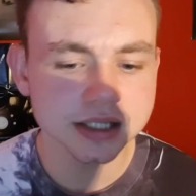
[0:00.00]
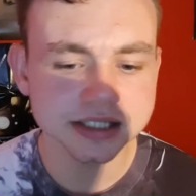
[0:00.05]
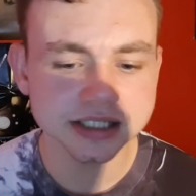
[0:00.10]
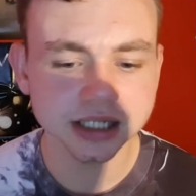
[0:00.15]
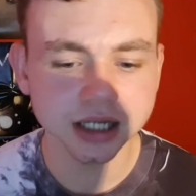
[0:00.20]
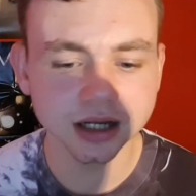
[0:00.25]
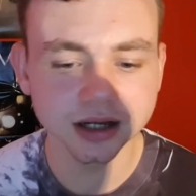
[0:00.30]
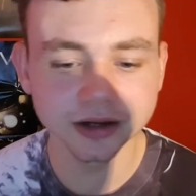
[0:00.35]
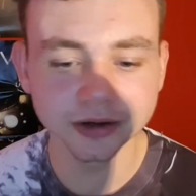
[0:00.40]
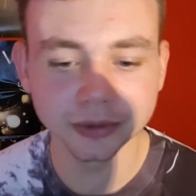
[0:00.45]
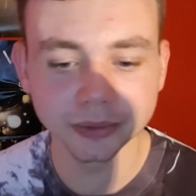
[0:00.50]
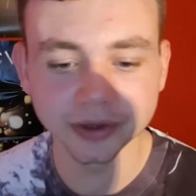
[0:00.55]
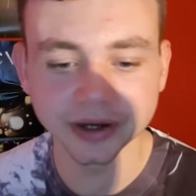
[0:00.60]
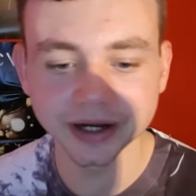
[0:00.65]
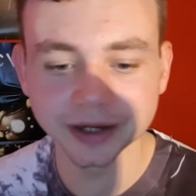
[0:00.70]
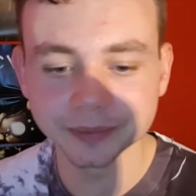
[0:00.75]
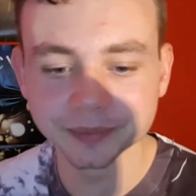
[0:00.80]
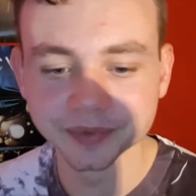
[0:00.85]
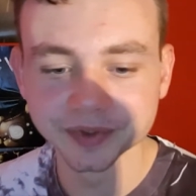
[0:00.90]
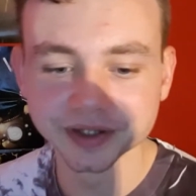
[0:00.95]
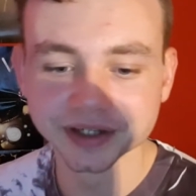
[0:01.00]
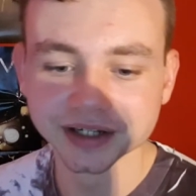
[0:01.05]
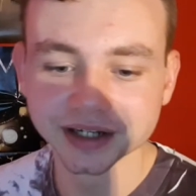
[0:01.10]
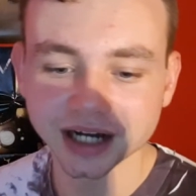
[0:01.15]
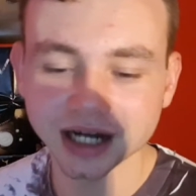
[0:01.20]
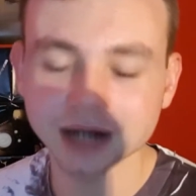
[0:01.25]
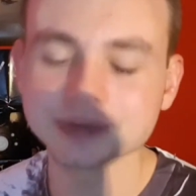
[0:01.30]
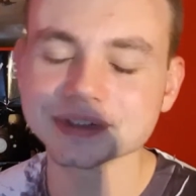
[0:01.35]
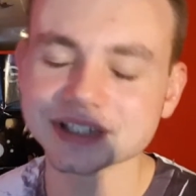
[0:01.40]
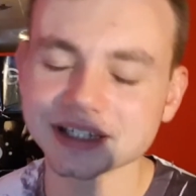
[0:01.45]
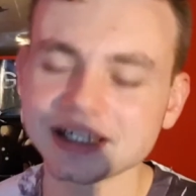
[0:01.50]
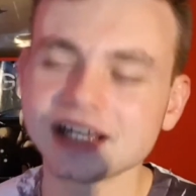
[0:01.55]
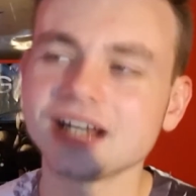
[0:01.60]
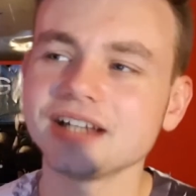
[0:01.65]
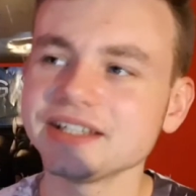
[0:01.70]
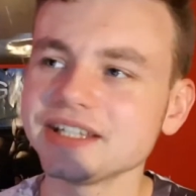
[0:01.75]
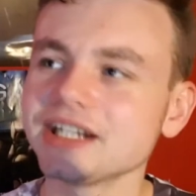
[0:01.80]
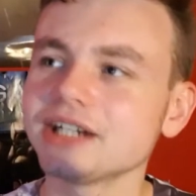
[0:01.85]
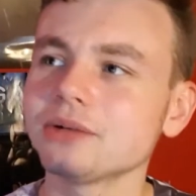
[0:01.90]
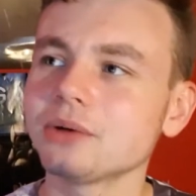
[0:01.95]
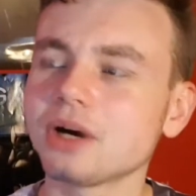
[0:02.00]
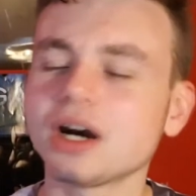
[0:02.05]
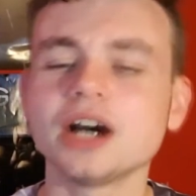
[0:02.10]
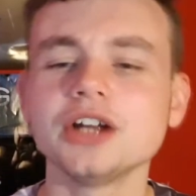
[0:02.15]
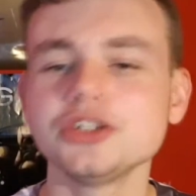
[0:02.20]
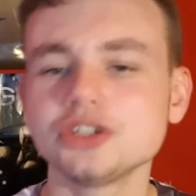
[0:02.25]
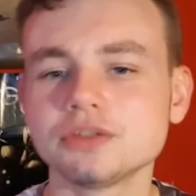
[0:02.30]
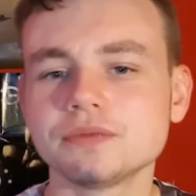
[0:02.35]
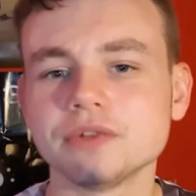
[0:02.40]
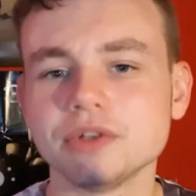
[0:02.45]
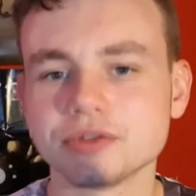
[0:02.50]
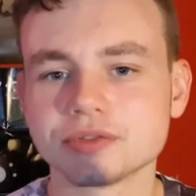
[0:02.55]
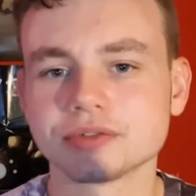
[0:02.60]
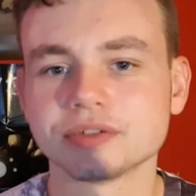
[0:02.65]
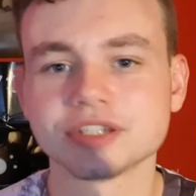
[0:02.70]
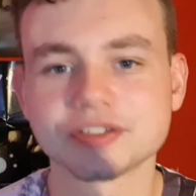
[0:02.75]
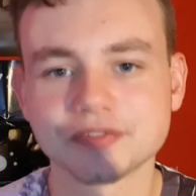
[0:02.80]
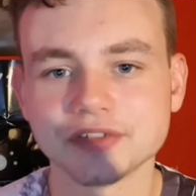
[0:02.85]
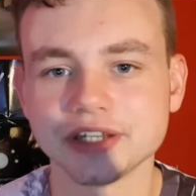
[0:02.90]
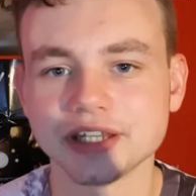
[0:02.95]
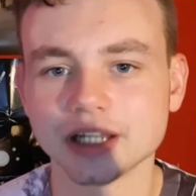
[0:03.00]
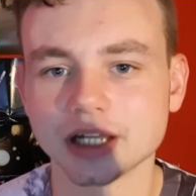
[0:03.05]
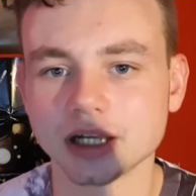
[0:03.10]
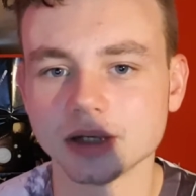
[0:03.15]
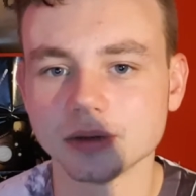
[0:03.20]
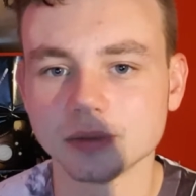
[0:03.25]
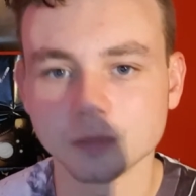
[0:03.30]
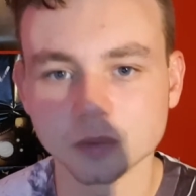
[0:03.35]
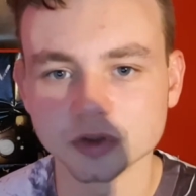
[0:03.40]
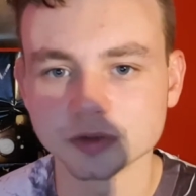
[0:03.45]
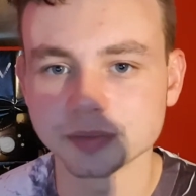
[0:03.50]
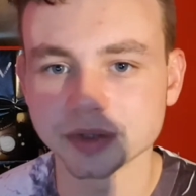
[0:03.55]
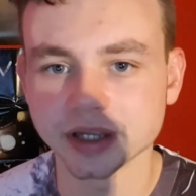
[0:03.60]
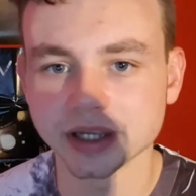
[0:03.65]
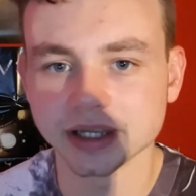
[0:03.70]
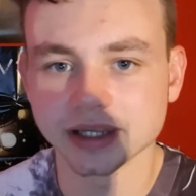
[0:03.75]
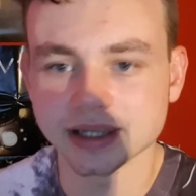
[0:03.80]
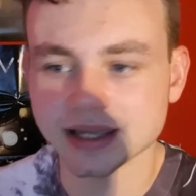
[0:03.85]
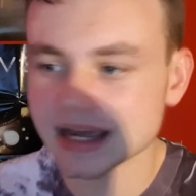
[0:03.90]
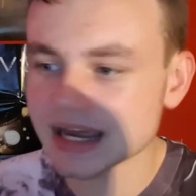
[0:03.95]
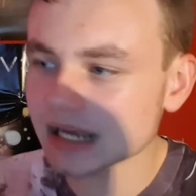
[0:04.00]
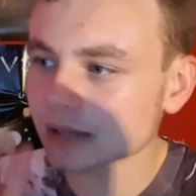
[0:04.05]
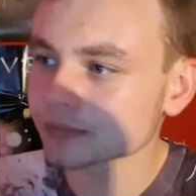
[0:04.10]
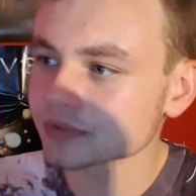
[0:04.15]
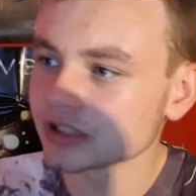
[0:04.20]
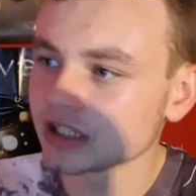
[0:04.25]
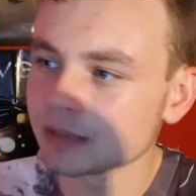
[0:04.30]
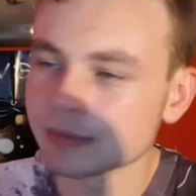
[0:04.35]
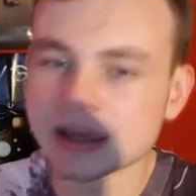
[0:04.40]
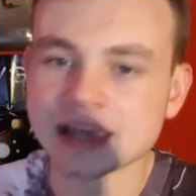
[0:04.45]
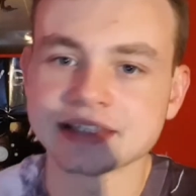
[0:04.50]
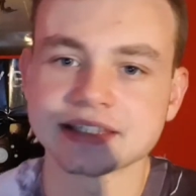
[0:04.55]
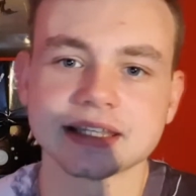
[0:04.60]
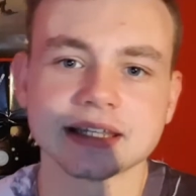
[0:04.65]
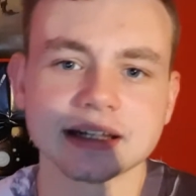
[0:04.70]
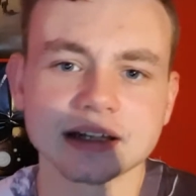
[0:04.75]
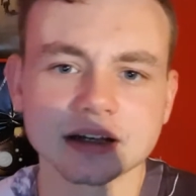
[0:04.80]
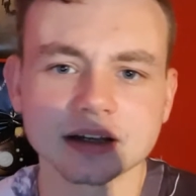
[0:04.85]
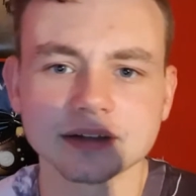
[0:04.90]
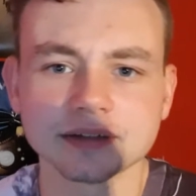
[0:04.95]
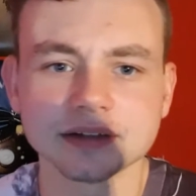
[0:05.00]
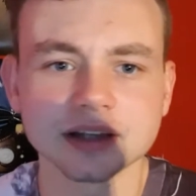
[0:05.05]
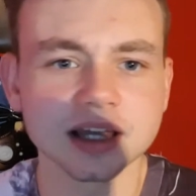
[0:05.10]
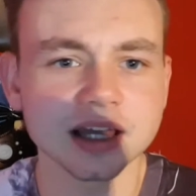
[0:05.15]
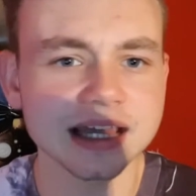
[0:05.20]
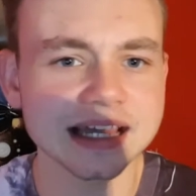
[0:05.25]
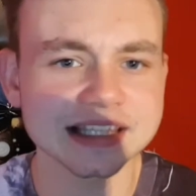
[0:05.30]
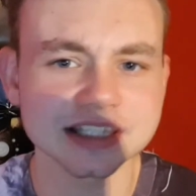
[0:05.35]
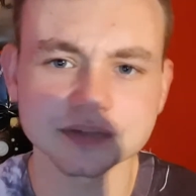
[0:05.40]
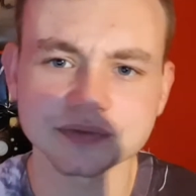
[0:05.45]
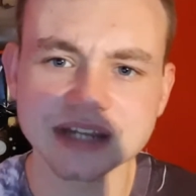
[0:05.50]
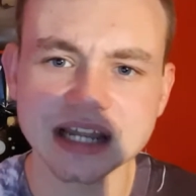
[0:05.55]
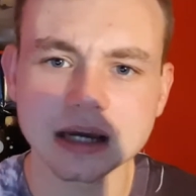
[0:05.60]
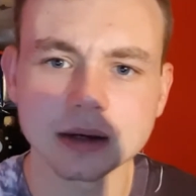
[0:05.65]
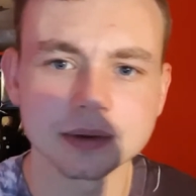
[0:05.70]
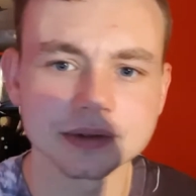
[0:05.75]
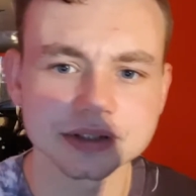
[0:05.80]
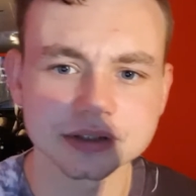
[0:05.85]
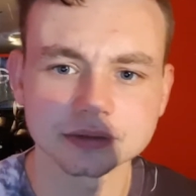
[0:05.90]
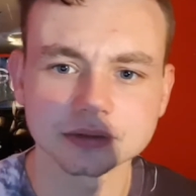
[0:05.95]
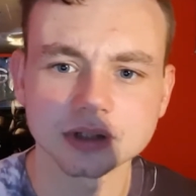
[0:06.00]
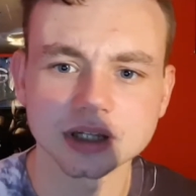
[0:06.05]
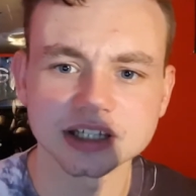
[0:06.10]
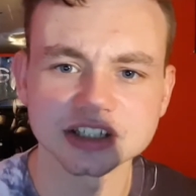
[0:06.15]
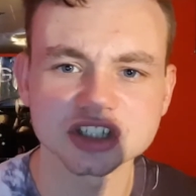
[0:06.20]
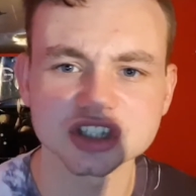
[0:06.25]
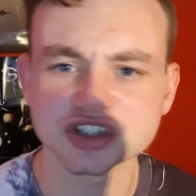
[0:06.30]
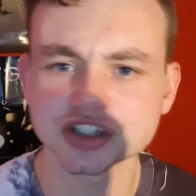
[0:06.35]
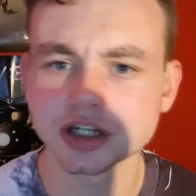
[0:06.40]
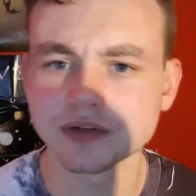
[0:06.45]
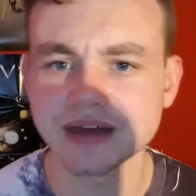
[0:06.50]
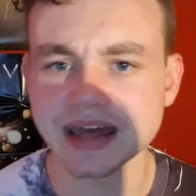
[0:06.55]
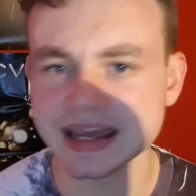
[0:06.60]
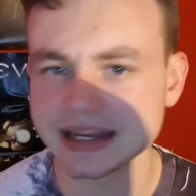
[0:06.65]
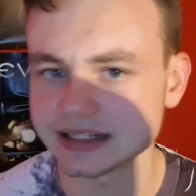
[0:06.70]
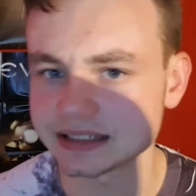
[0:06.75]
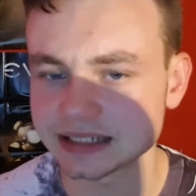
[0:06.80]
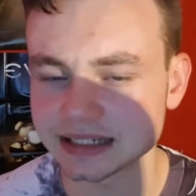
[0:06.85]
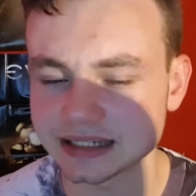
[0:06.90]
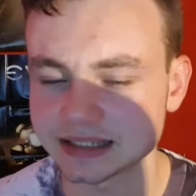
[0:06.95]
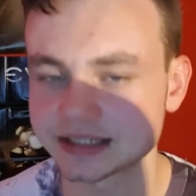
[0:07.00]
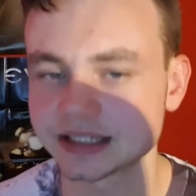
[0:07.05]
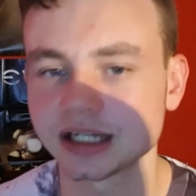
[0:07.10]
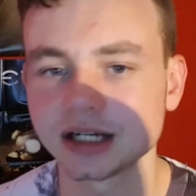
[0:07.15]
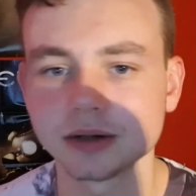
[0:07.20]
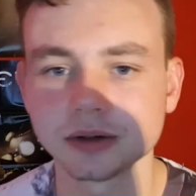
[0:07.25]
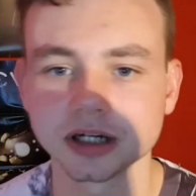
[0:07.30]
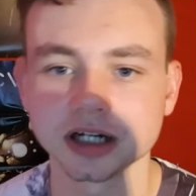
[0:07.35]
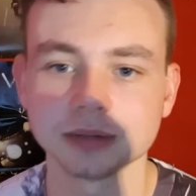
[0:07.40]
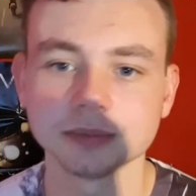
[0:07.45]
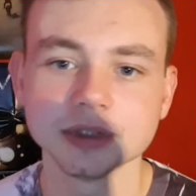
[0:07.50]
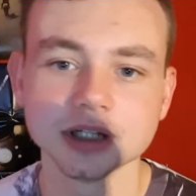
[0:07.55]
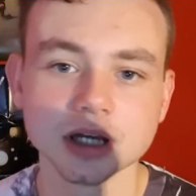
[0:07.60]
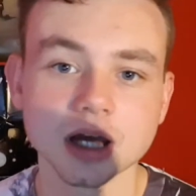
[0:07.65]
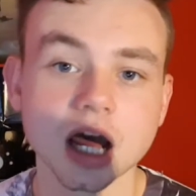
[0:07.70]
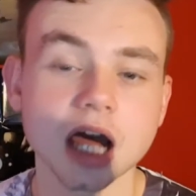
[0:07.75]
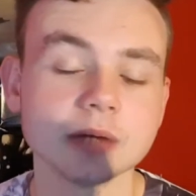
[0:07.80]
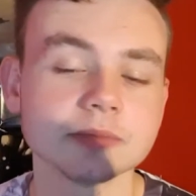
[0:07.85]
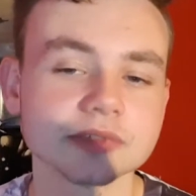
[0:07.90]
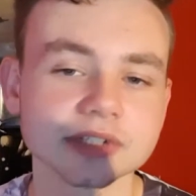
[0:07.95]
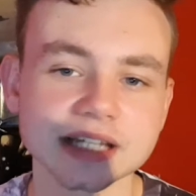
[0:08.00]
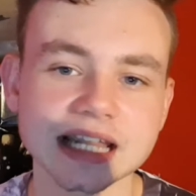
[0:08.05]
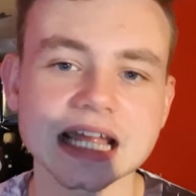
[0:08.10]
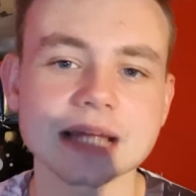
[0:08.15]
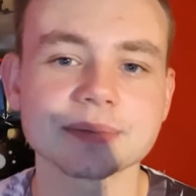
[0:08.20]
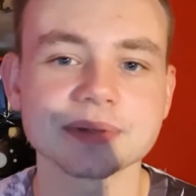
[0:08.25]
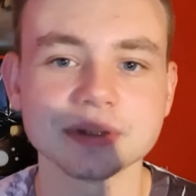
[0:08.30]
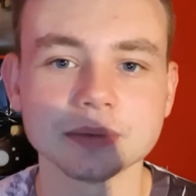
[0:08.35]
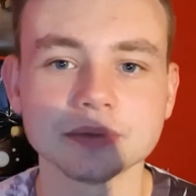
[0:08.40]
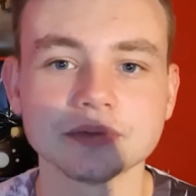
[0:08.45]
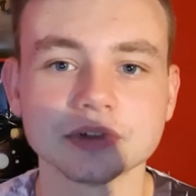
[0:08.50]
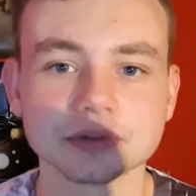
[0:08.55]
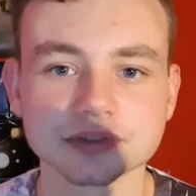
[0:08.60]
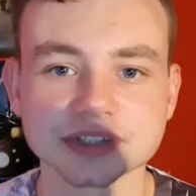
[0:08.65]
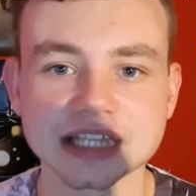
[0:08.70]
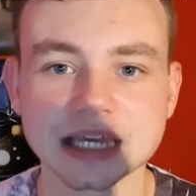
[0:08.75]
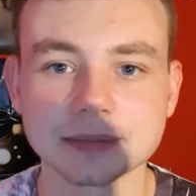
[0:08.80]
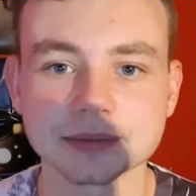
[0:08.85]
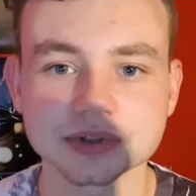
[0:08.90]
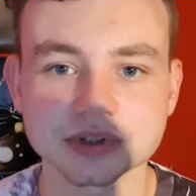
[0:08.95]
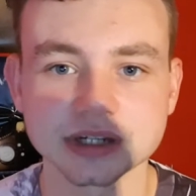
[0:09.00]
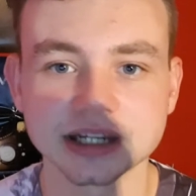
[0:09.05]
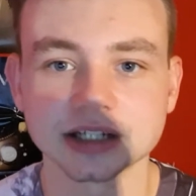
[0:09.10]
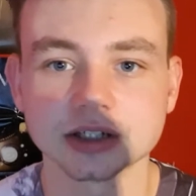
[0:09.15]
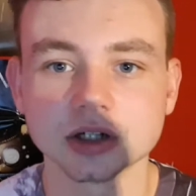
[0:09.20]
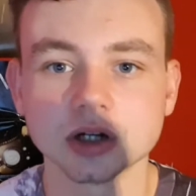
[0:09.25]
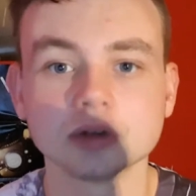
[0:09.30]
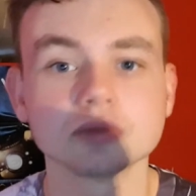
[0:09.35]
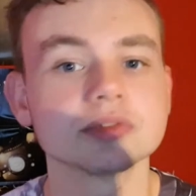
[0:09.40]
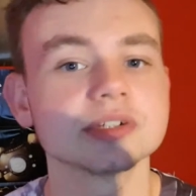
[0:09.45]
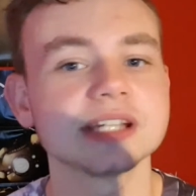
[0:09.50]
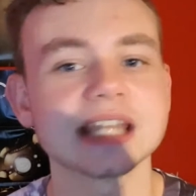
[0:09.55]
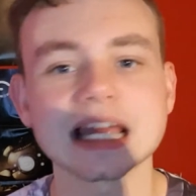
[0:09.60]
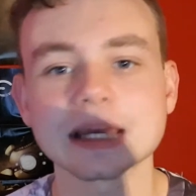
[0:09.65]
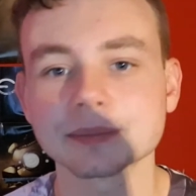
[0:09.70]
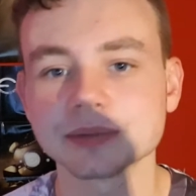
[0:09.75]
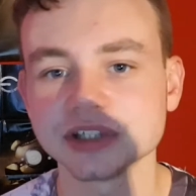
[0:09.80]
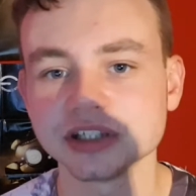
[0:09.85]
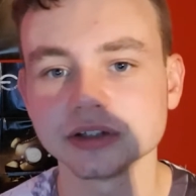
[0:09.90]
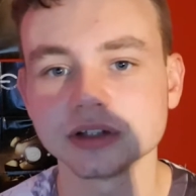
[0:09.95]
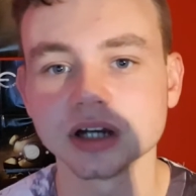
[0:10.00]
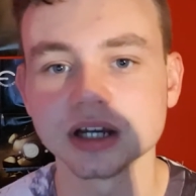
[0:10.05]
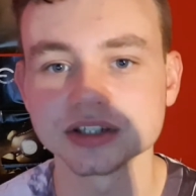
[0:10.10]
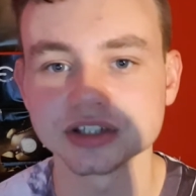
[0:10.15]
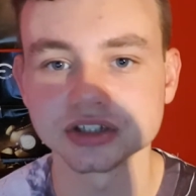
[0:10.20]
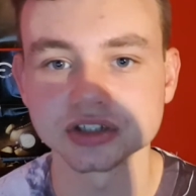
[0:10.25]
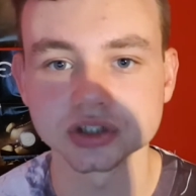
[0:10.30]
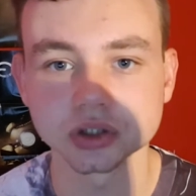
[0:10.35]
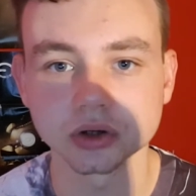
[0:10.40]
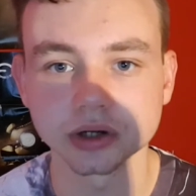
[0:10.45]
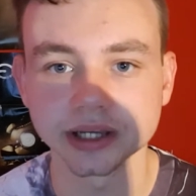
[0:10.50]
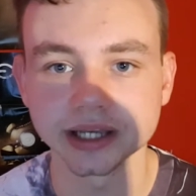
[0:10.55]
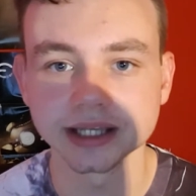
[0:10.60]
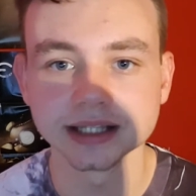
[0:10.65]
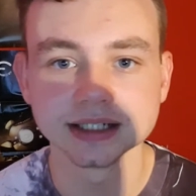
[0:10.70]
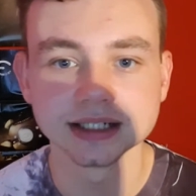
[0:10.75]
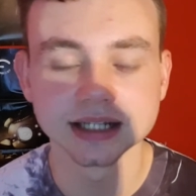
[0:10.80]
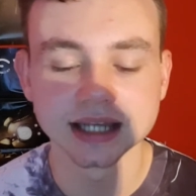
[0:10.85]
So um, I was like, you know what, 100 views on this video would be absolutely amazing. And as of now, it's on like just over 80. So um, I'm really happy with the reception it got. Really happy you guys enjoy it.